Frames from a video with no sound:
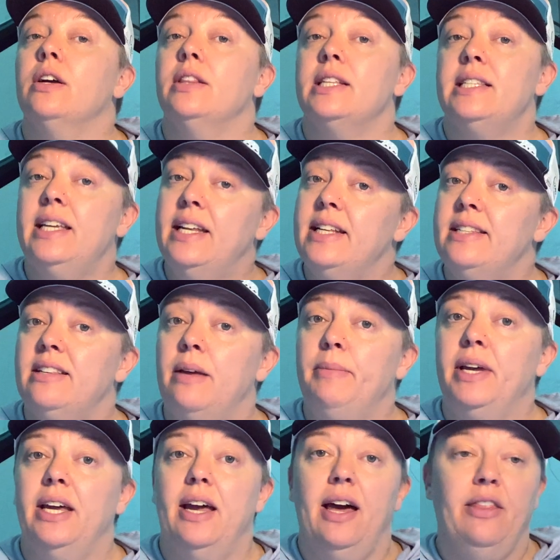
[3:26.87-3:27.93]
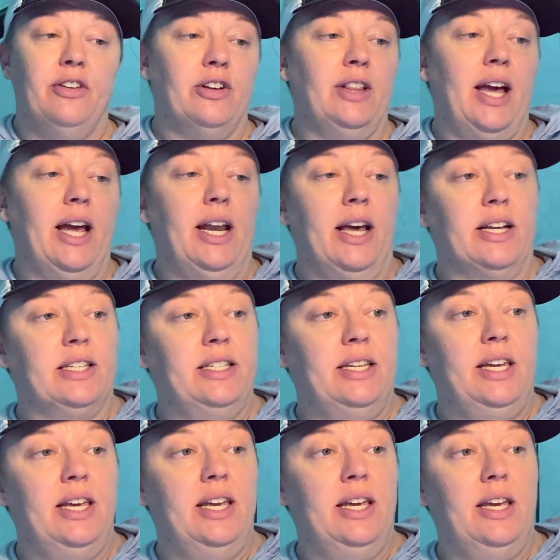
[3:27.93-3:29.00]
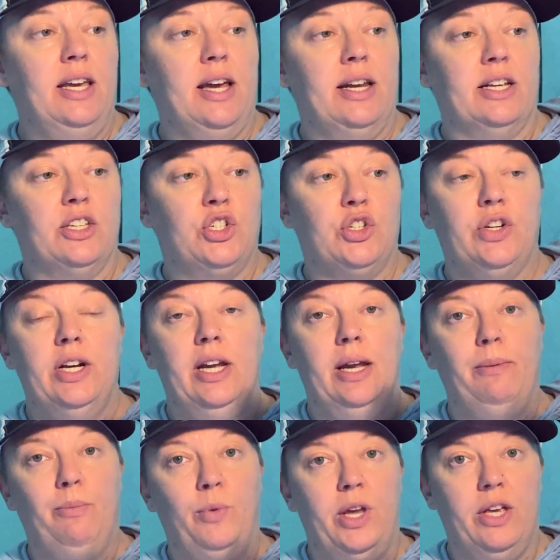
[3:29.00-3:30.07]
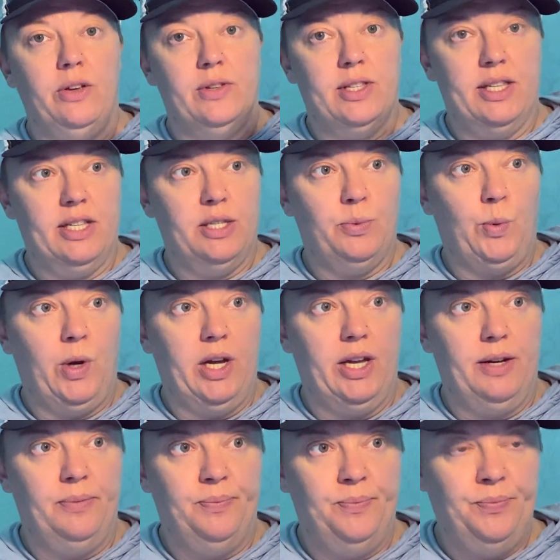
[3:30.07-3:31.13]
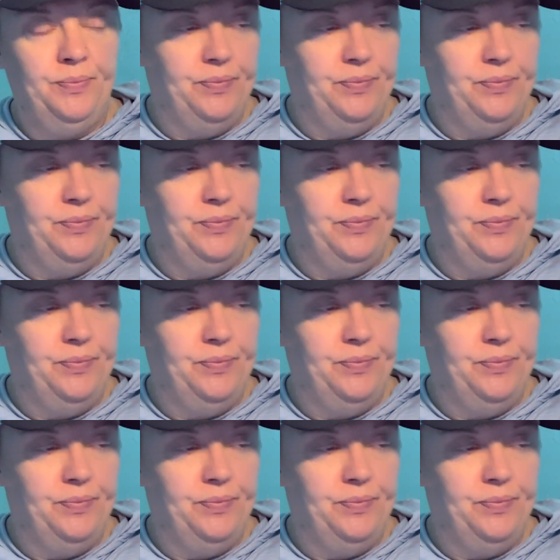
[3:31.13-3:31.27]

the Sea to Summit Etherlite XT and Extreme, we use this one.